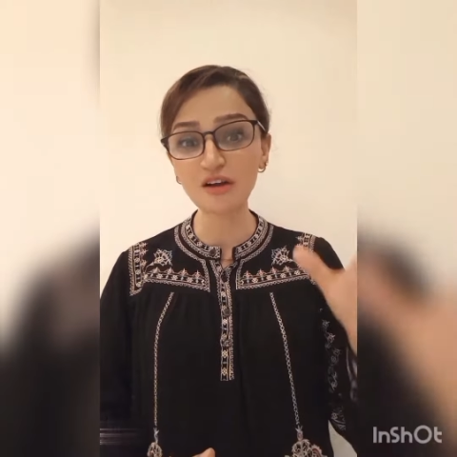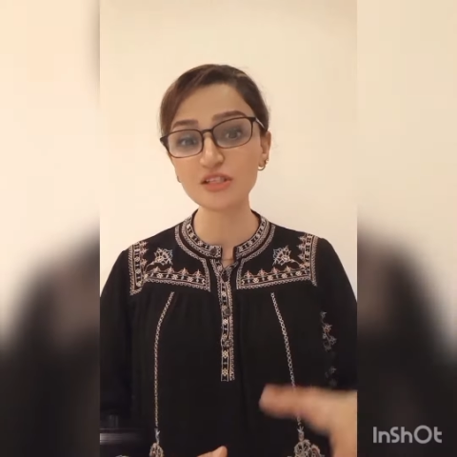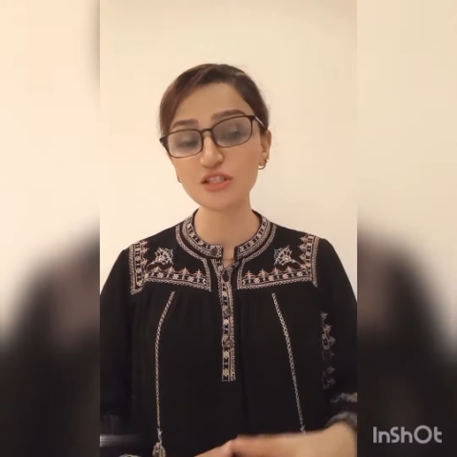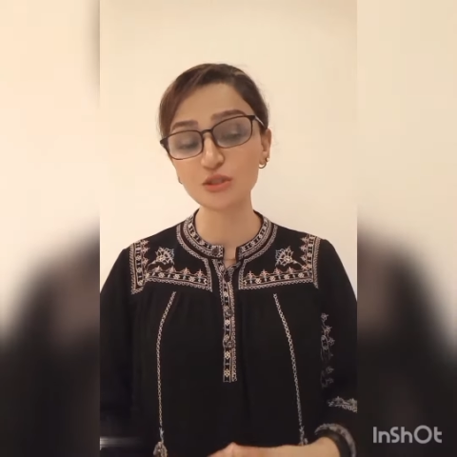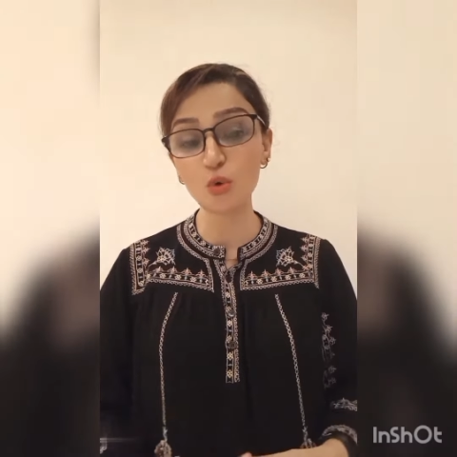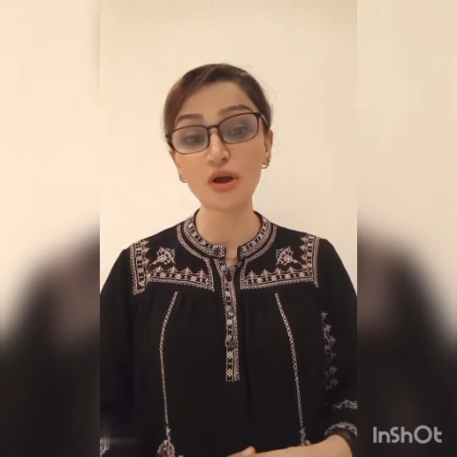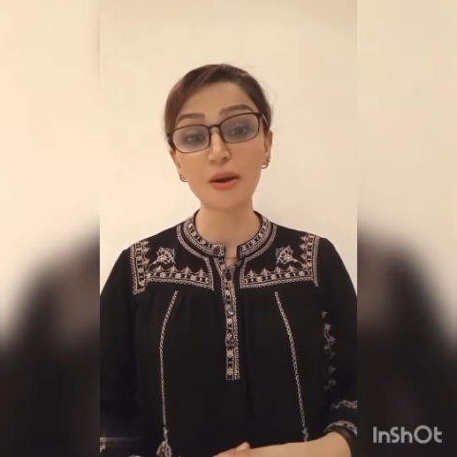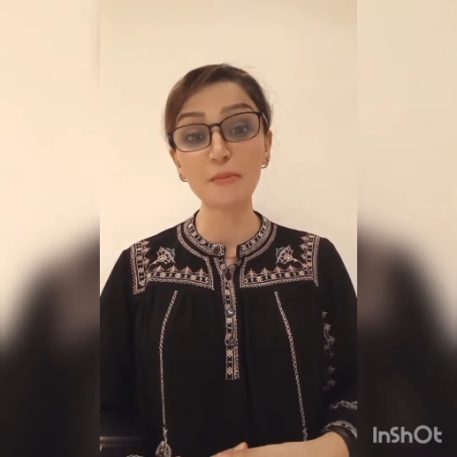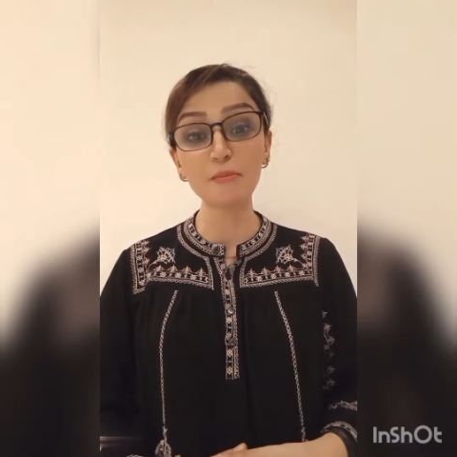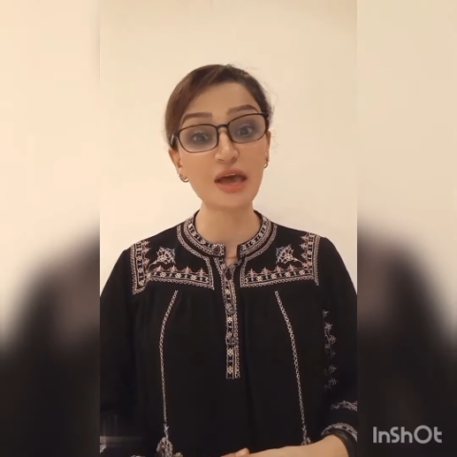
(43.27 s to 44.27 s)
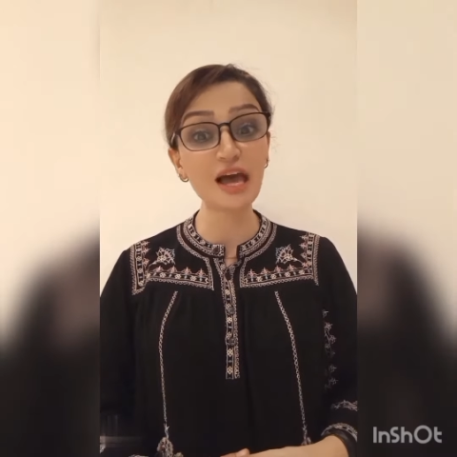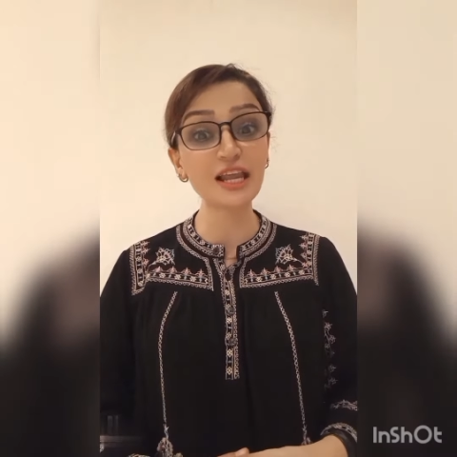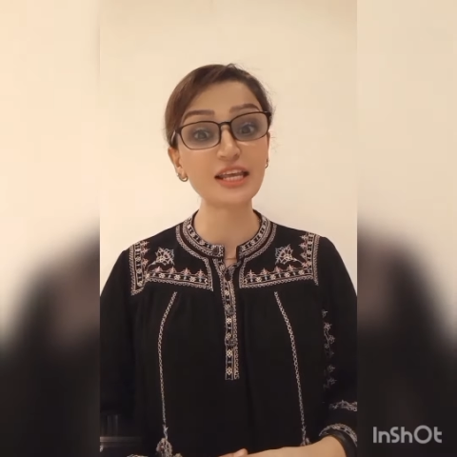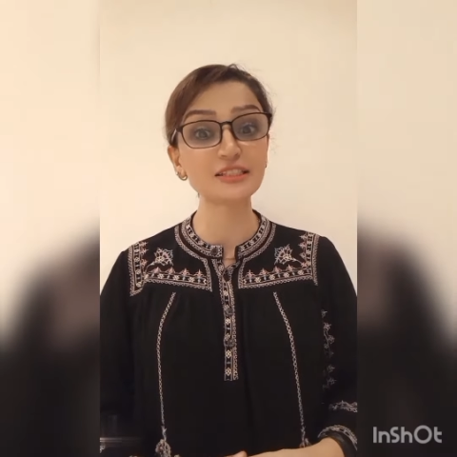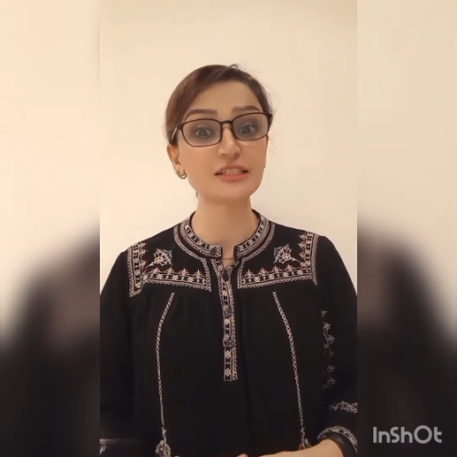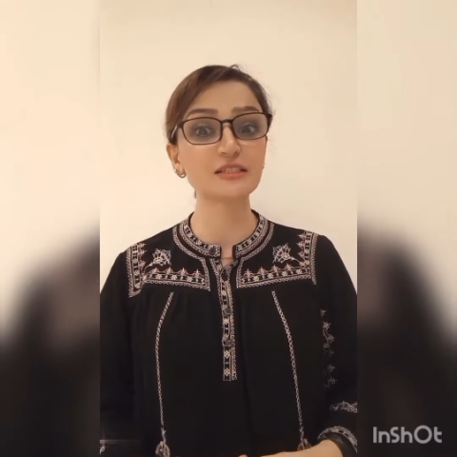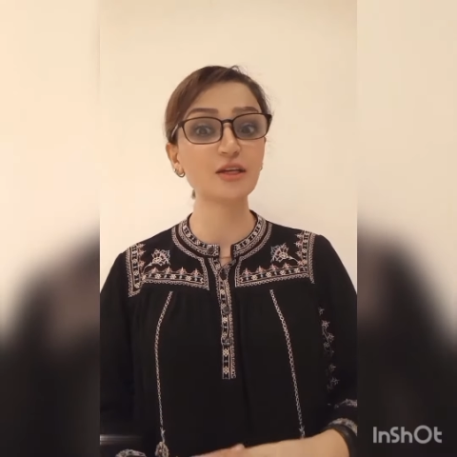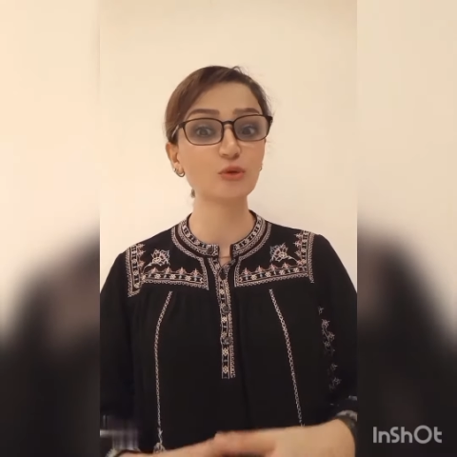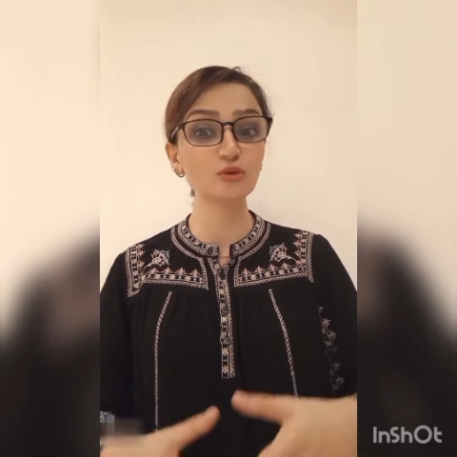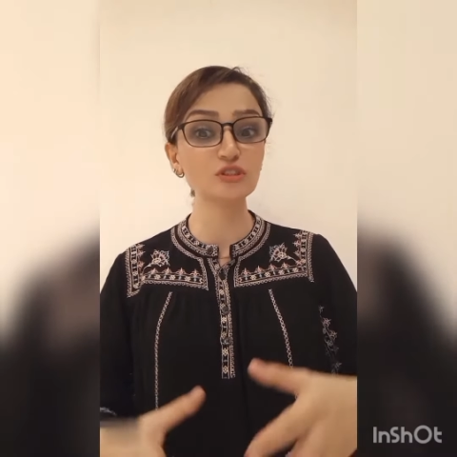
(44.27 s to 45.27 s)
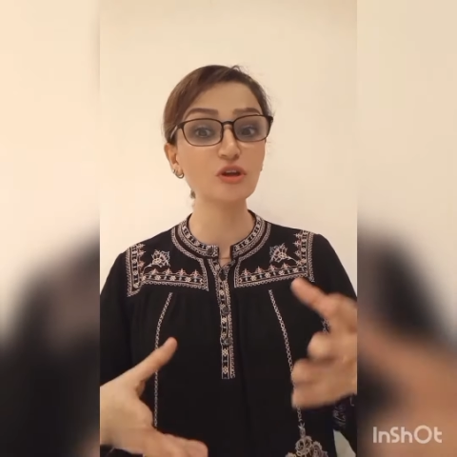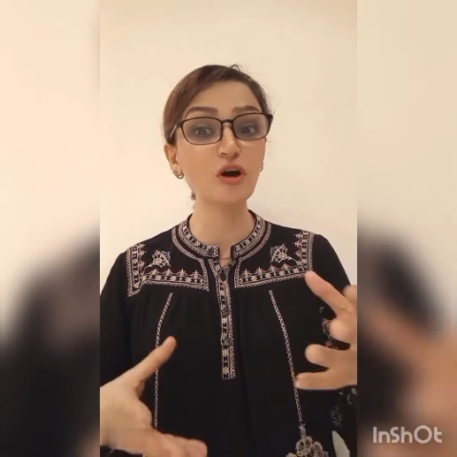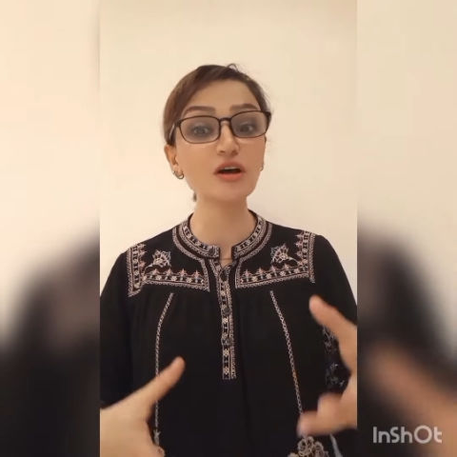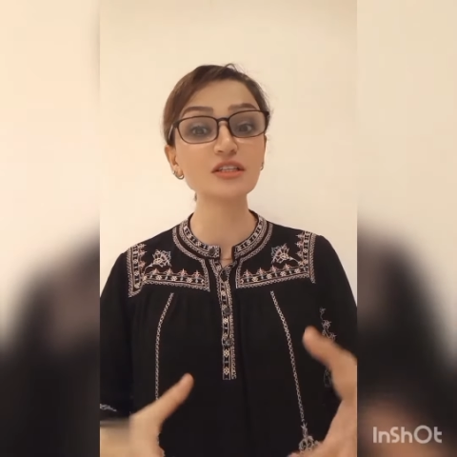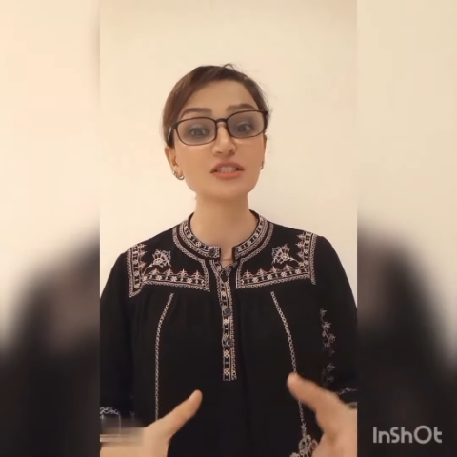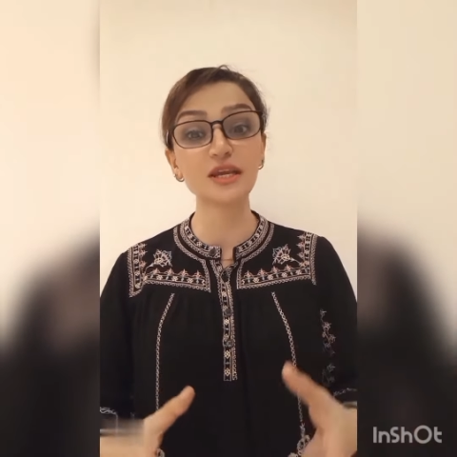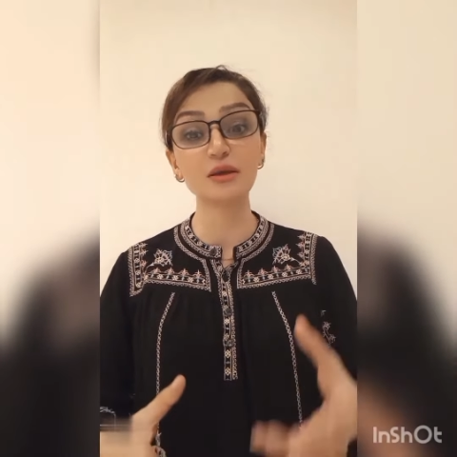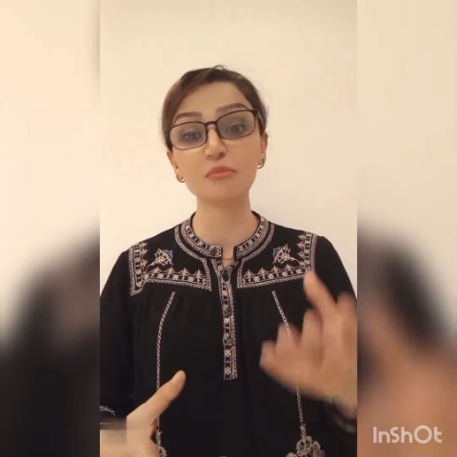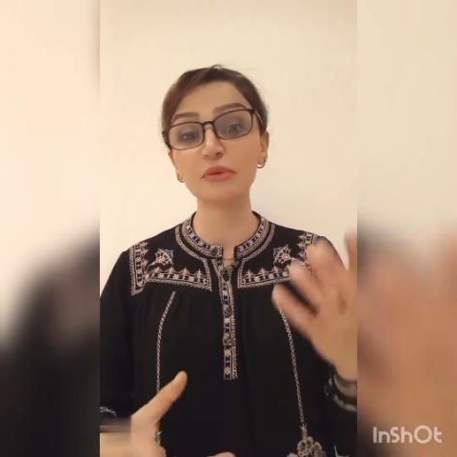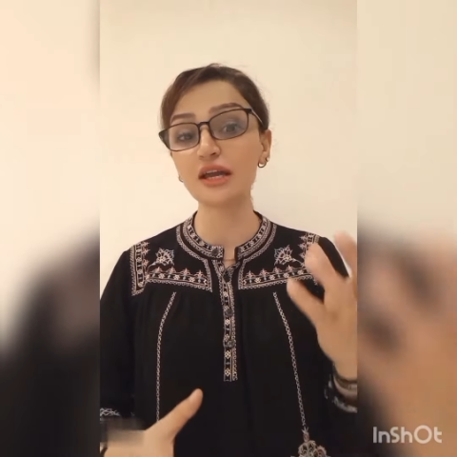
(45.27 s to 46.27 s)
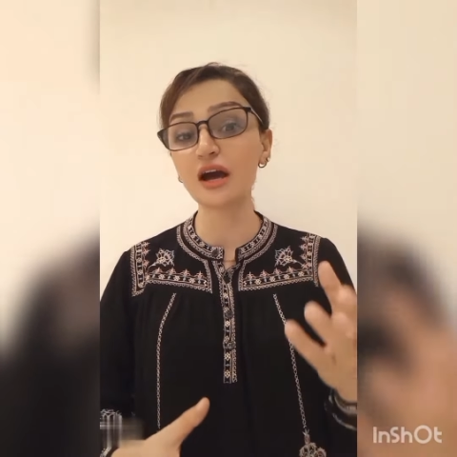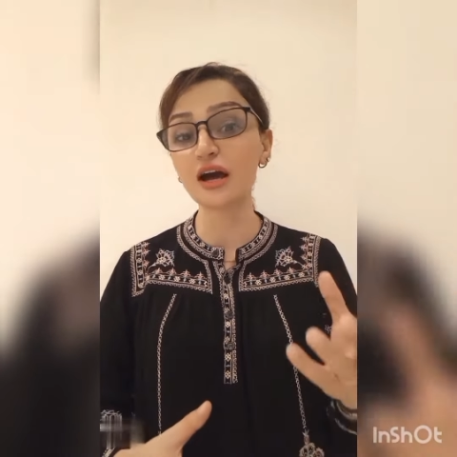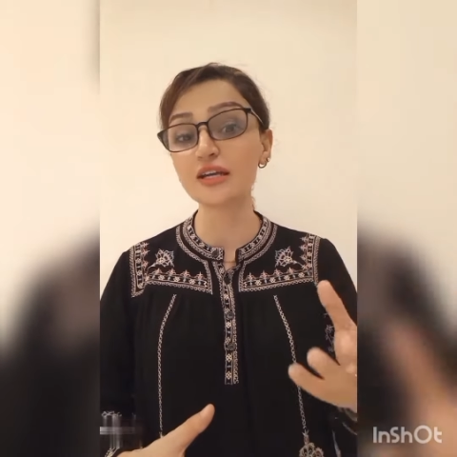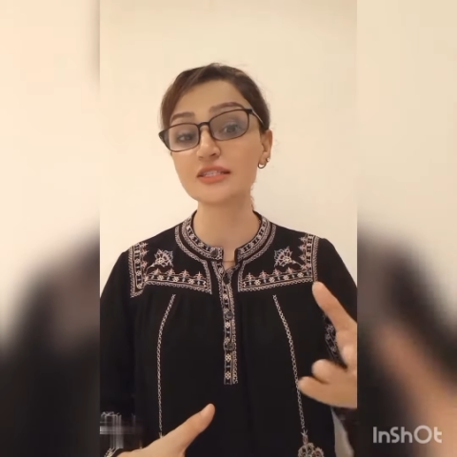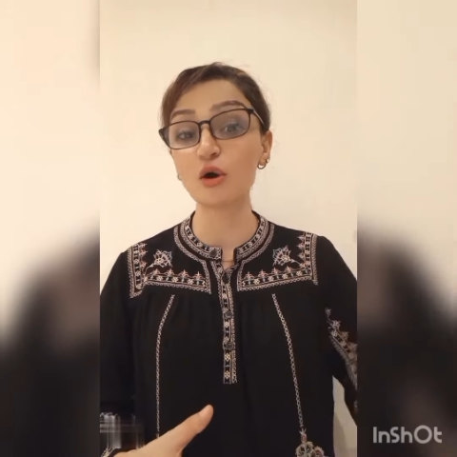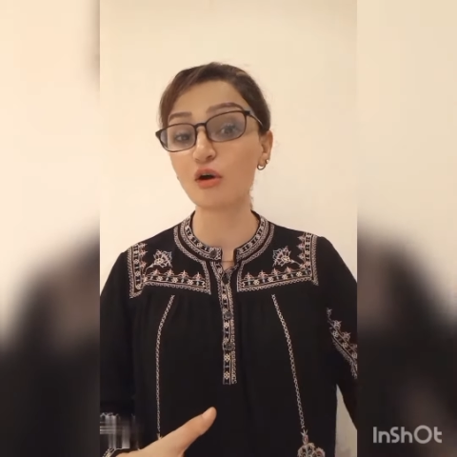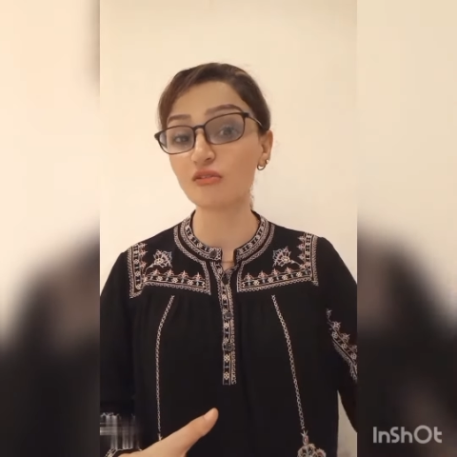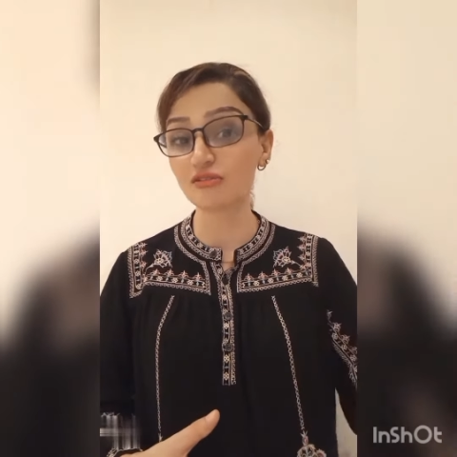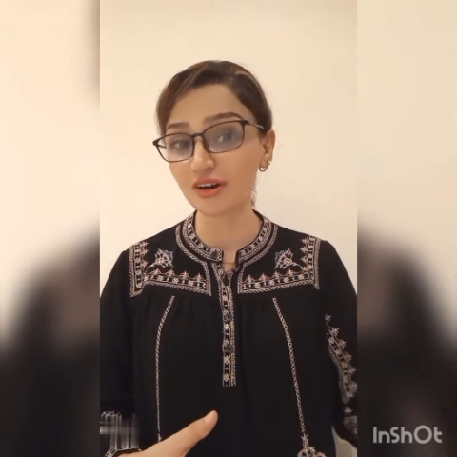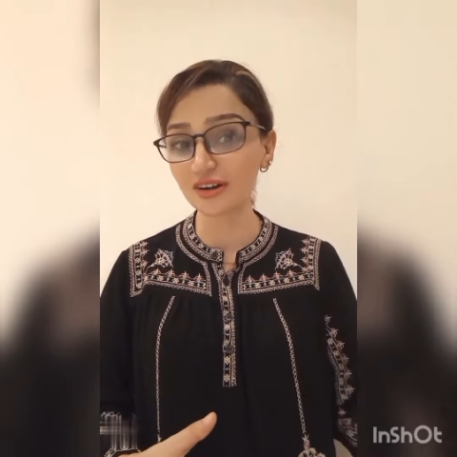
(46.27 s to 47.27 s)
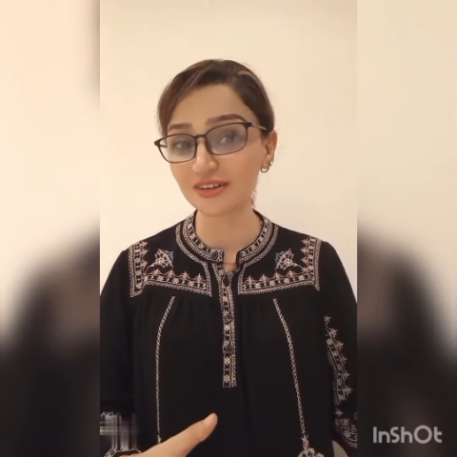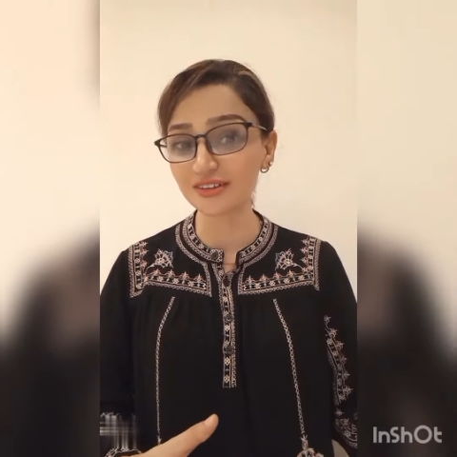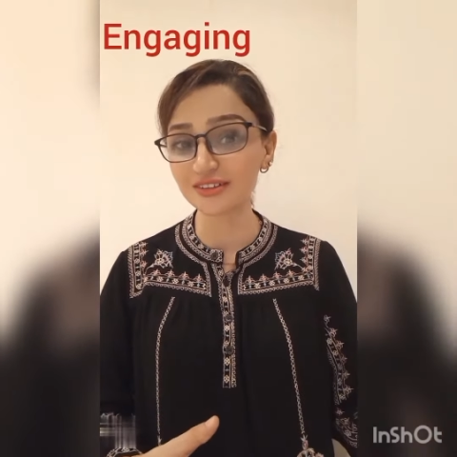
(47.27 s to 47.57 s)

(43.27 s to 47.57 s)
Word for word: so compelling that I could not take my eyes off her.